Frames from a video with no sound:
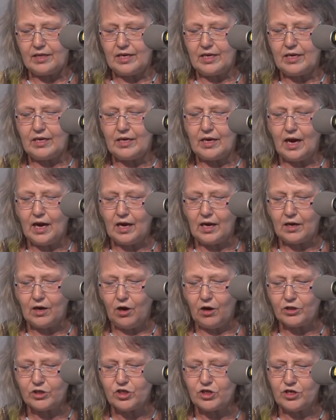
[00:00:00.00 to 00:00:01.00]
The
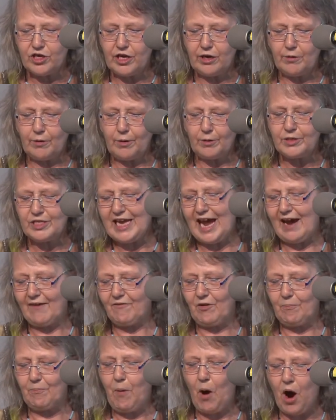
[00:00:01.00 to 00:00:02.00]
uh, culture heroes
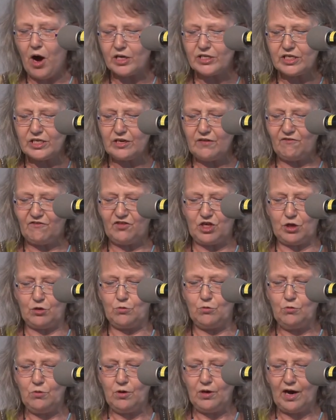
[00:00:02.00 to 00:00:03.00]
have a positive
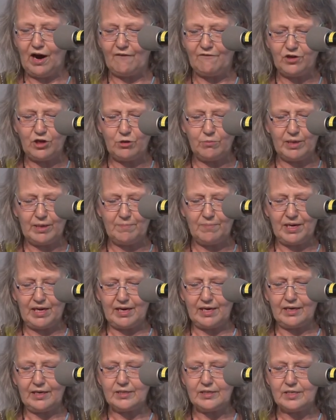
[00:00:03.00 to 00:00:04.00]
view of human
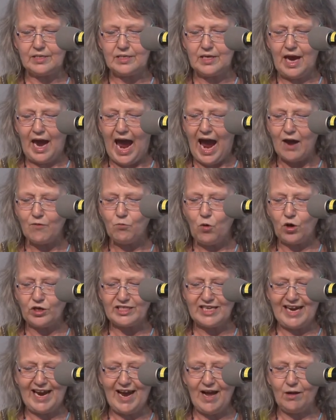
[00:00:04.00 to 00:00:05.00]
beings and
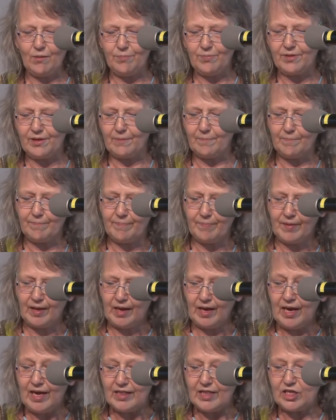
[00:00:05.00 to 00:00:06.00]
want to help them.
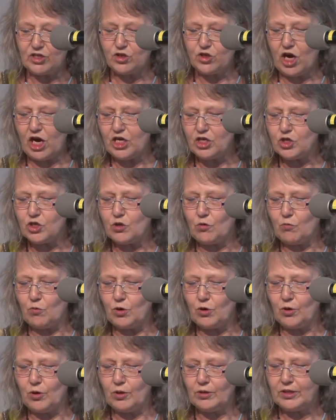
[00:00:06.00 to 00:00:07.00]
They change the
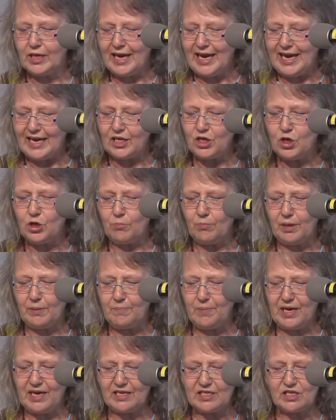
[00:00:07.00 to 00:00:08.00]
world in
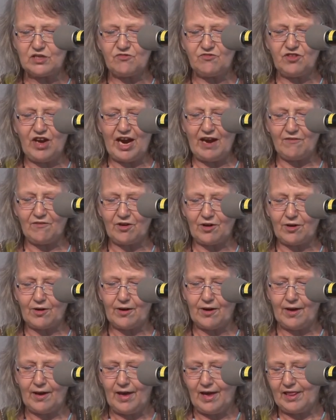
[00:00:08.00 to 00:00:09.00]
human beings' favor.
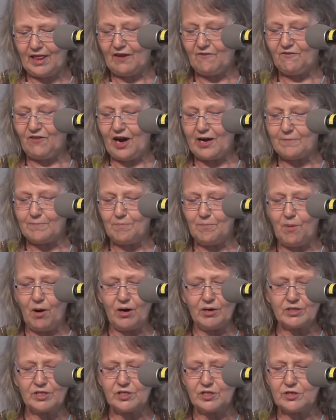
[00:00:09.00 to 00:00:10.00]
They fight
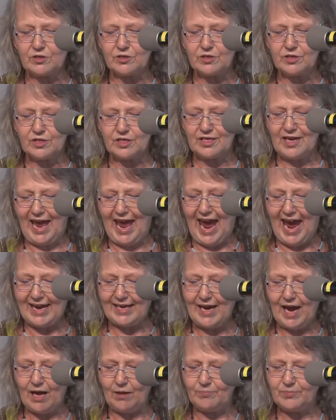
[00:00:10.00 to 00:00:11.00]
monsters
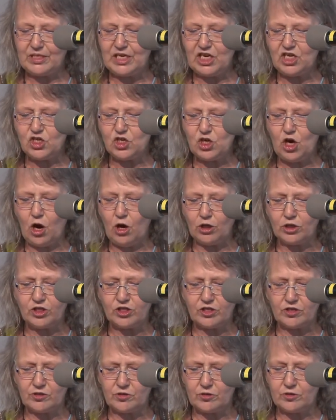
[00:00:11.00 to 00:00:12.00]
and help teach
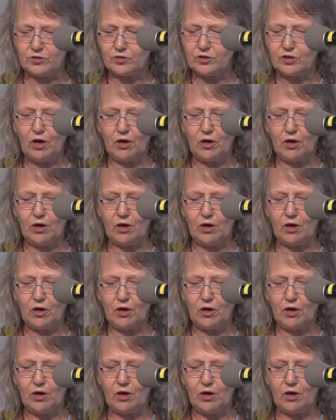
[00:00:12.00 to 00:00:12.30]
culture,